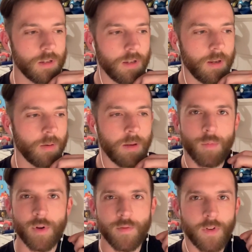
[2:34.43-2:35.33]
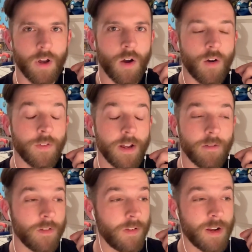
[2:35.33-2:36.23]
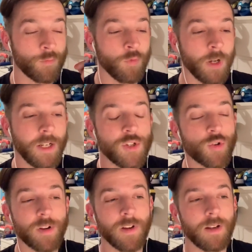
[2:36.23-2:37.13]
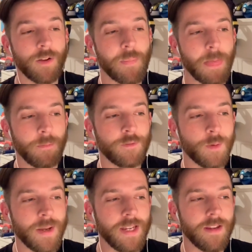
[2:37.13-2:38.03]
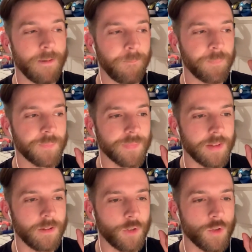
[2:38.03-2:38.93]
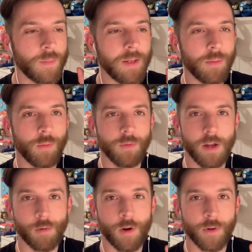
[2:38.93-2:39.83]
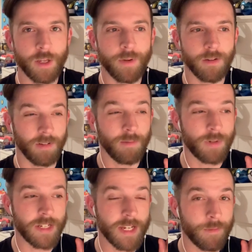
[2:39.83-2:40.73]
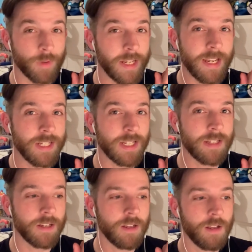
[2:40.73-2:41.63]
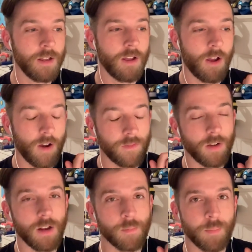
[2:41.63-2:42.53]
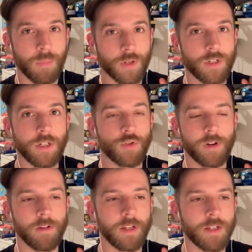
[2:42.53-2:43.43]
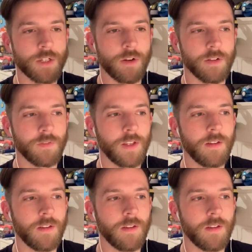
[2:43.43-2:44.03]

It went on for like half an hour, and I found that really triggering. Like, for me, good people that are arguing, like when it's getting really heated, I find that personally triggering. It just kind of,